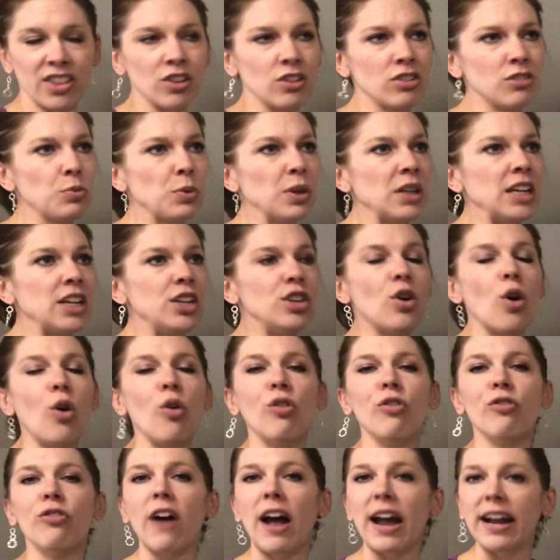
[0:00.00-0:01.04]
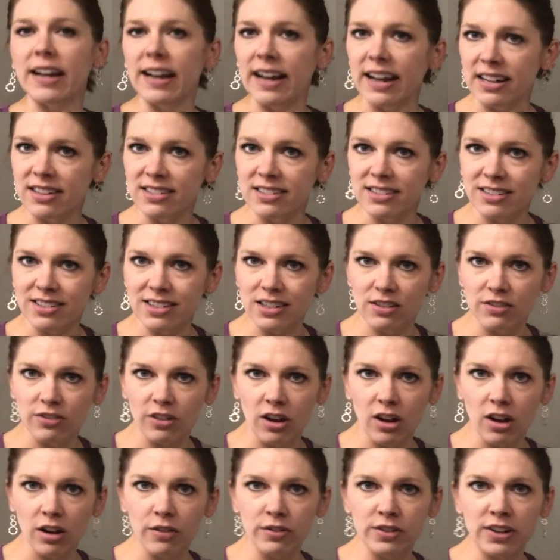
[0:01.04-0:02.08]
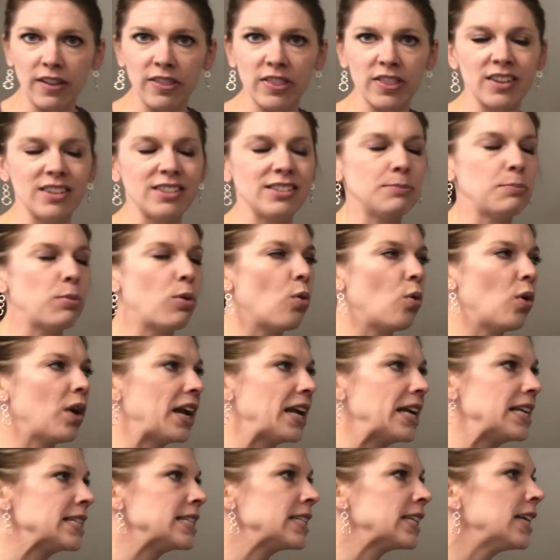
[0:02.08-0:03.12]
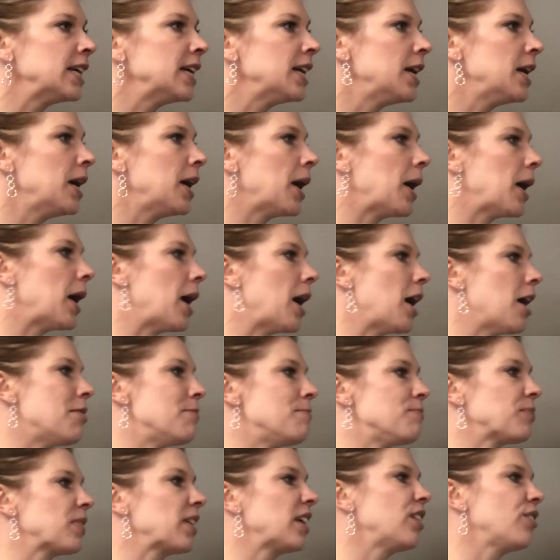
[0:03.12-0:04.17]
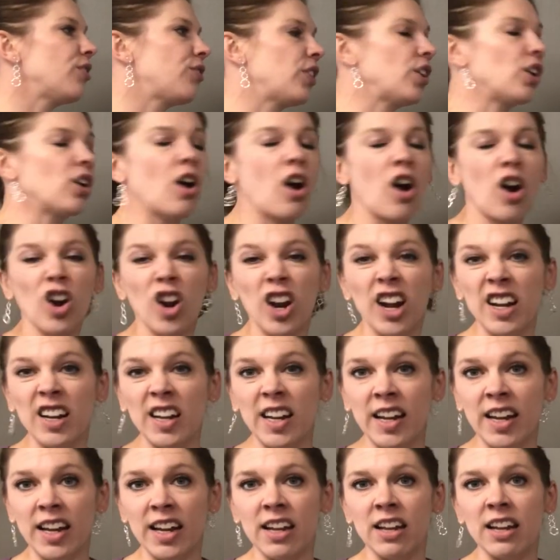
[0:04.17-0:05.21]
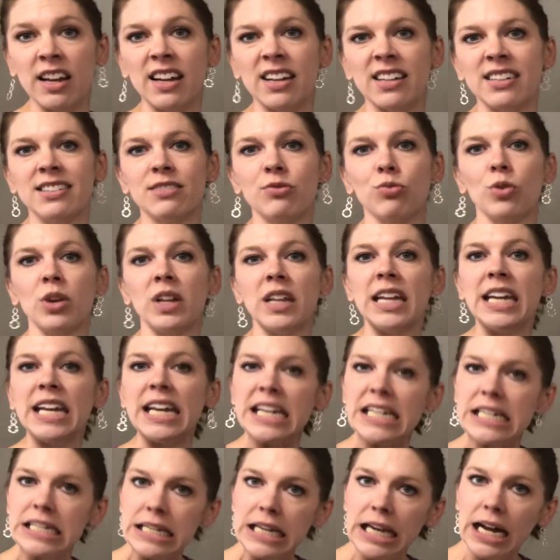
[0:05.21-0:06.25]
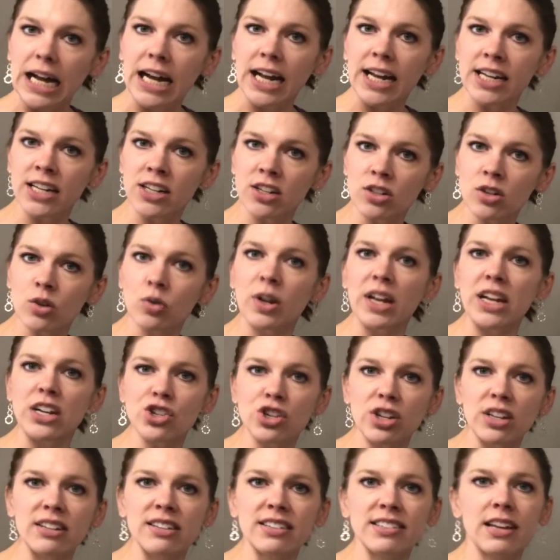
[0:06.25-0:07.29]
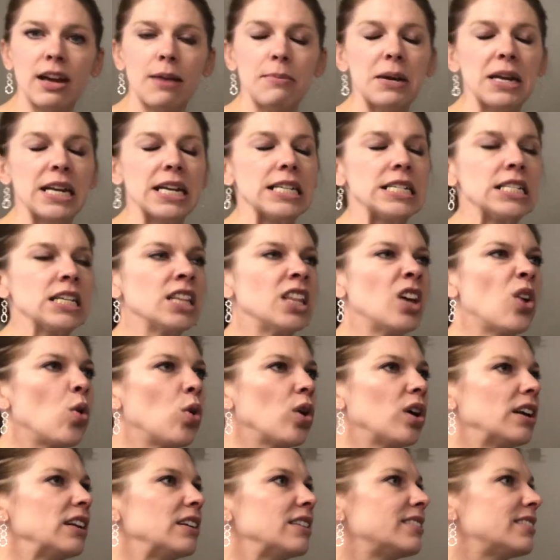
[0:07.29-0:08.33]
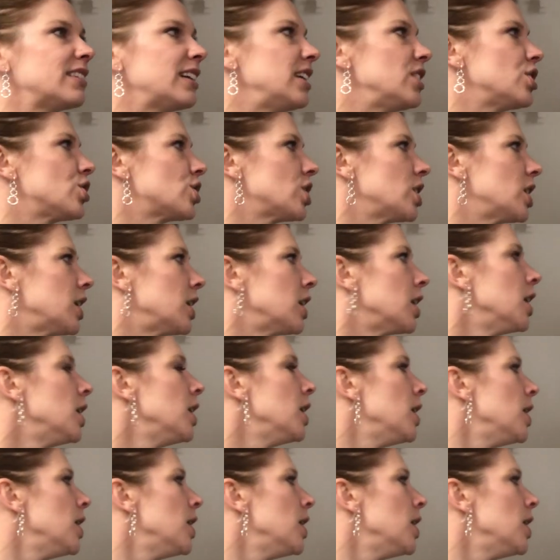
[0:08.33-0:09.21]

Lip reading: There's really no finances involved at this point. If there are any, it's really in-kind donations coming into the organization.